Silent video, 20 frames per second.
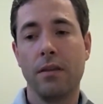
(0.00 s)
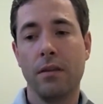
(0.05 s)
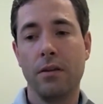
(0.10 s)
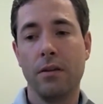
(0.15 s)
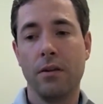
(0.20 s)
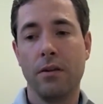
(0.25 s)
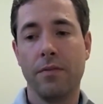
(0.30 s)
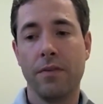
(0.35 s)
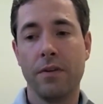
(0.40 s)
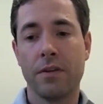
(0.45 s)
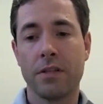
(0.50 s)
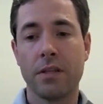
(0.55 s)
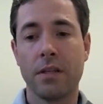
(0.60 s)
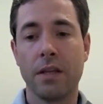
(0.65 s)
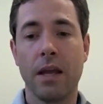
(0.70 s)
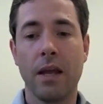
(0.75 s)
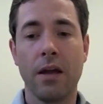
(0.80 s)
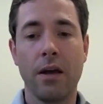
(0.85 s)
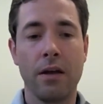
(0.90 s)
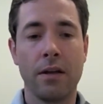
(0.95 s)
If it's
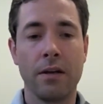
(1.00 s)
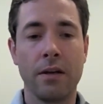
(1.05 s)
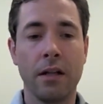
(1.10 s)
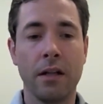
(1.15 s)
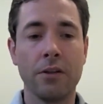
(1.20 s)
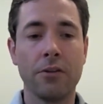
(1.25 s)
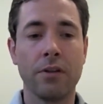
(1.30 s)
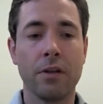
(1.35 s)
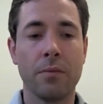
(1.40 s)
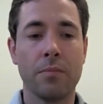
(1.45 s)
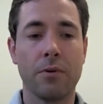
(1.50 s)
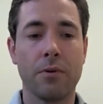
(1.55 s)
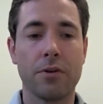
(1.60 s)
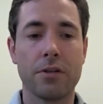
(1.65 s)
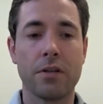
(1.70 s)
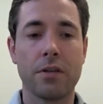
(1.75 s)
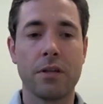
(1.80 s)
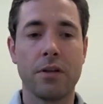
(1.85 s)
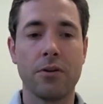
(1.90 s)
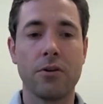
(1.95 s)
an elderly
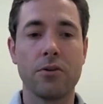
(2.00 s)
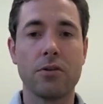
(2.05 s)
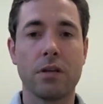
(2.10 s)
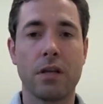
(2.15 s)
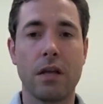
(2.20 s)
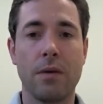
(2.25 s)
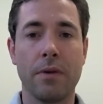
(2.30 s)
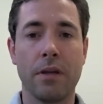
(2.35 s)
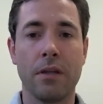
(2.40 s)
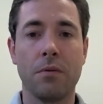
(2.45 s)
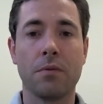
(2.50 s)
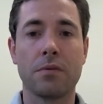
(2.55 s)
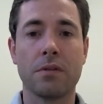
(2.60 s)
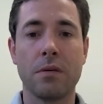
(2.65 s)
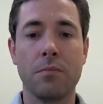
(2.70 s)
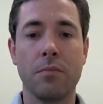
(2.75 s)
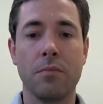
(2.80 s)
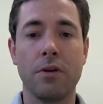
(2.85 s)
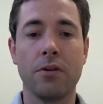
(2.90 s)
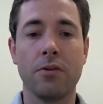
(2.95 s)
person, they're usually coming in with
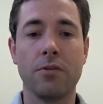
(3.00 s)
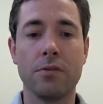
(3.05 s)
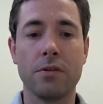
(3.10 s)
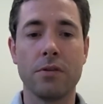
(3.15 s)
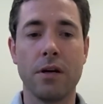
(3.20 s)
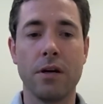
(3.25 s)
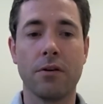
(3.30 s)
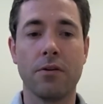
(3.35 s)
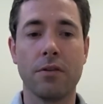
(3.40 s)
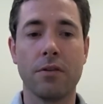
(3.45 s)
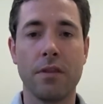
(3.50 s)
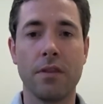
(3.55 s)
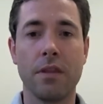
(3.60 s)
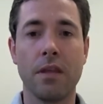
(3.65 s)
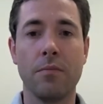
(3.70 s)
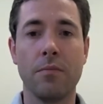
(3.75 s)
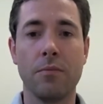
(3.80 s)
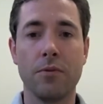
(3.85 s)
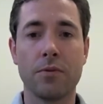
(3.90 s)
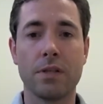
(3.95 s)
someone who's younger than
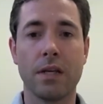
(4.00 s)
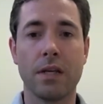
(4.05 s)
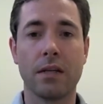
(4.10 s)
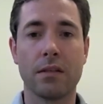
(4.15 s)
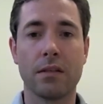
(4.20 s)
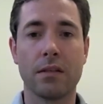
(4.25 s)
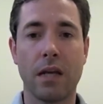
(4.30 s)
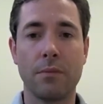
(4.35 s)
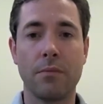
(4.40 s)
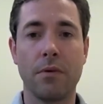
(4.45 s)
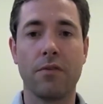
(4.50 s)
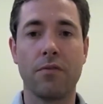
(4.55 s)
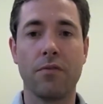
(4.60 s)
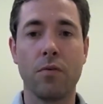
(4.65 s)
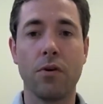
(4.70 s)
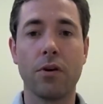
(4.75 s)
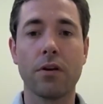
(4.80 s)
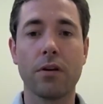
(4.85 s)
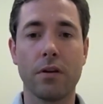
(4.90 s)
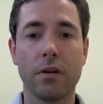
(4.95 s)
them, who's taking time off
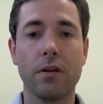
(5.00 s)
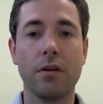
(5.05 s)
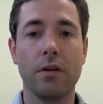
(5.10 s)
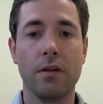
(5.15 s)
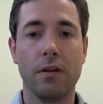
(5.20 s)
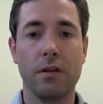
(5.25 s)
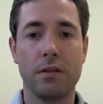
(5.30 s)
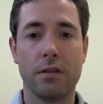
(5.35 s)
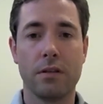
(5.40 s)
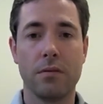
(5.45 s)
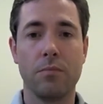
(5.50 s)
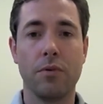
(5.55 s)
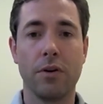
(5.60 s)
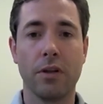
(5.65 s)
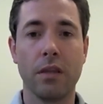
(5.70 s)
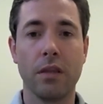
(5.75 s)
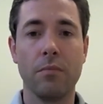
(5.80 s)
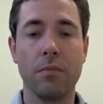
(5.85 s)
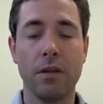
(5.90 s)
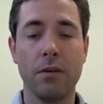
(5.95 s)
work to bring
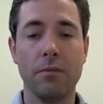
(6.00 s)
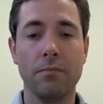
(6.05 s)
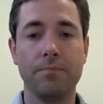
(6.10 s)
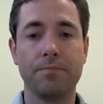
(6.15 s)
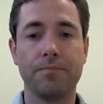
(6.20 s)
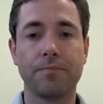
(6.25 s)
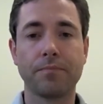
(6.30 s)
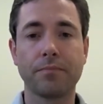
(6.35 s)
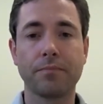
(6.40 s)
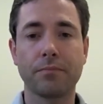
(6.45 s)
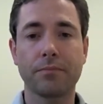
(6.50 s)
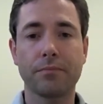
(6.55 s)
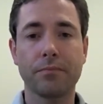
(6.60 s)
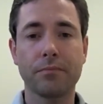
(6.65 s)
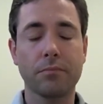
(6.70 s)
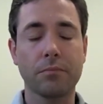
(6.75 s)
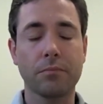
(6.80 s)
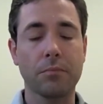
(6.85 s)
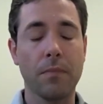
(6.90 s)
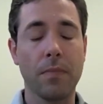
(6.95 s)
them in.
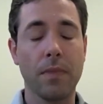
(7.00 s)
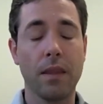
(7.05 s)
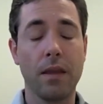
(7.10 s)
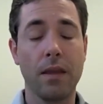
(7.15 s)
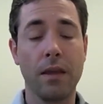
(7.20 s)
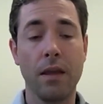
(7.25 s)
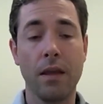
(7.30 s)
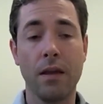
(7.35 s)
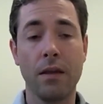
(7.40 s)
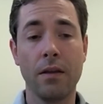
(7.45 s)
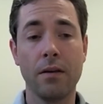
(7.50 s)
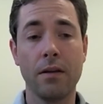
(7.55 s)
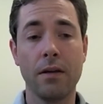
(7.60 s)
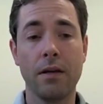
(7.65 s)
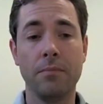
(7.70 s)
And